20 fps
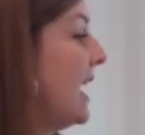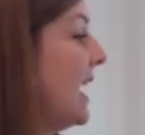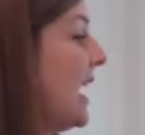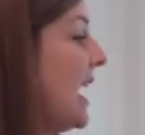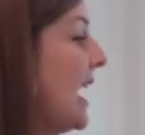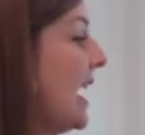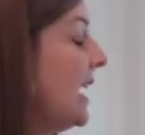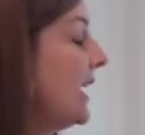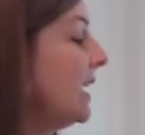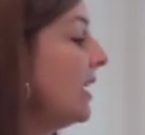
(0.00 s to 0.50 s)

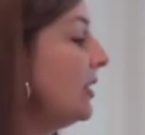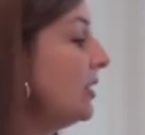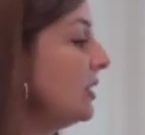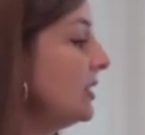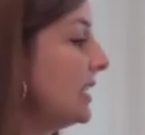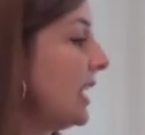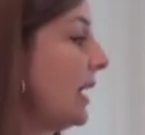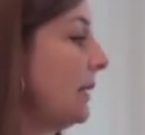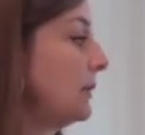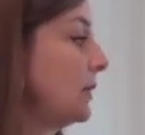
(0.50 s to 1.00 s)
At other
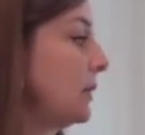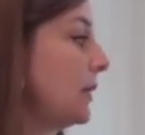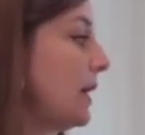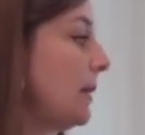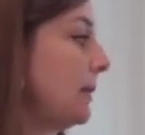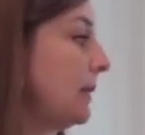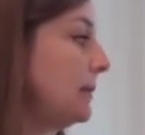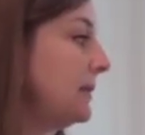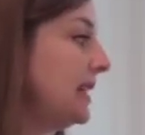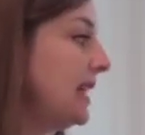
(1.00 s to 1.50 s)
times when I'm
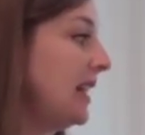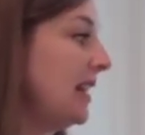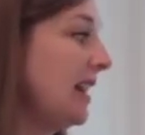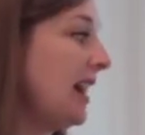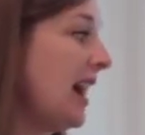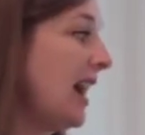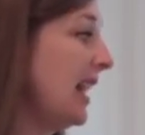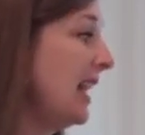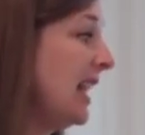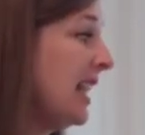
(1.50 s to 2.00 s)
upset,
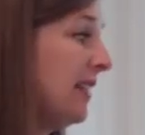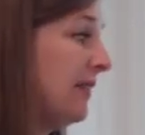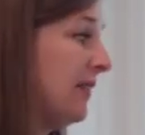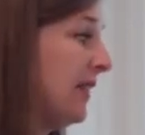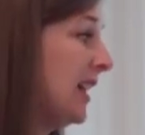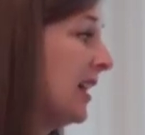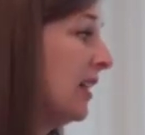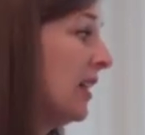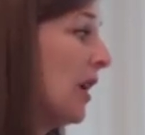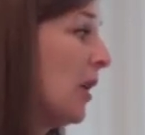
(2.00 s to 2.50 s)
I can't
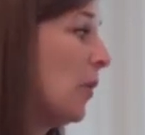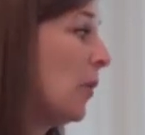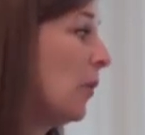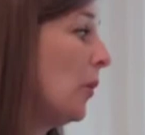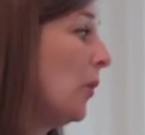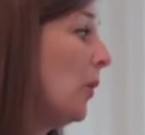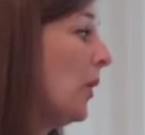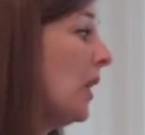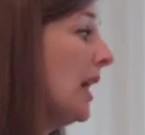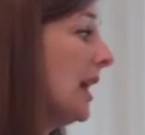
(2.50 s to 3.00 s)
figure out
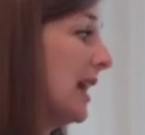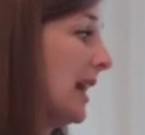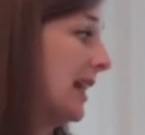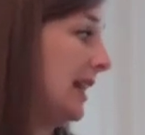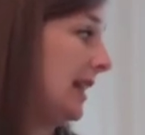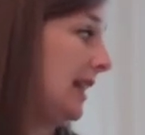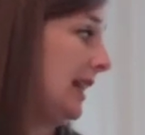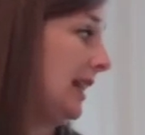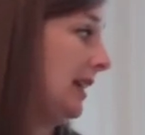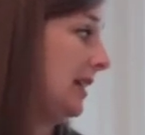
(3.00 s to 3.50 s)
what I
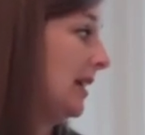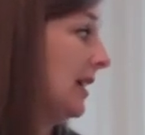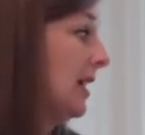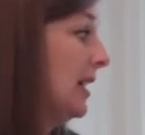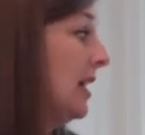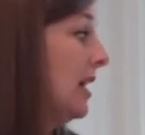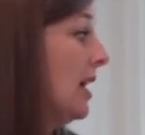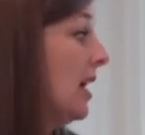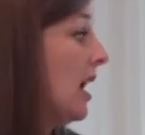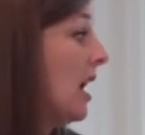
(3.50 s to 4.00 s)
need
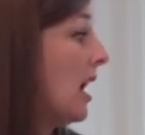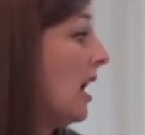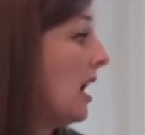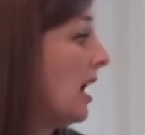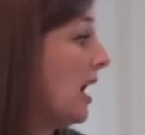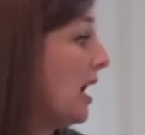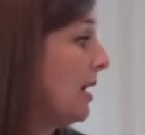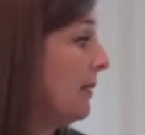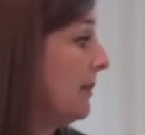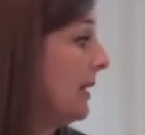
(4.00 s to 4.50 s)

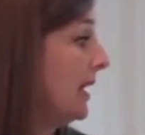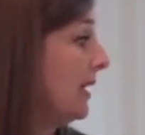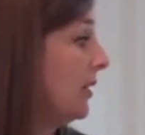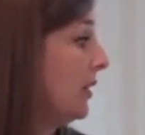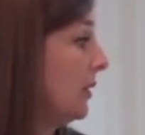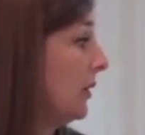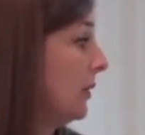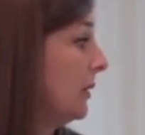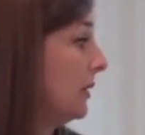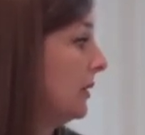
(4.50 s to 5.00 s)
on my
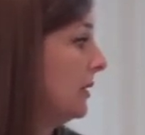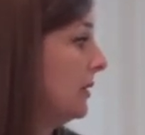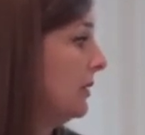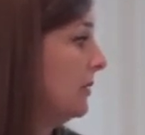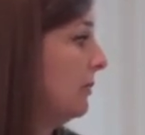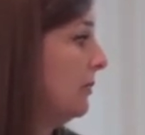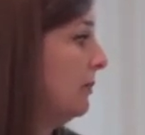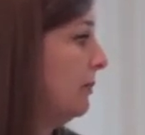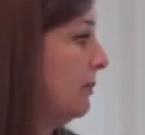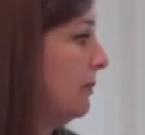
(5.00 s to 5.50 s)
own
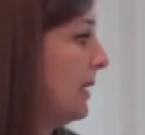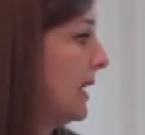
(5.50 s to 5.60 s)
by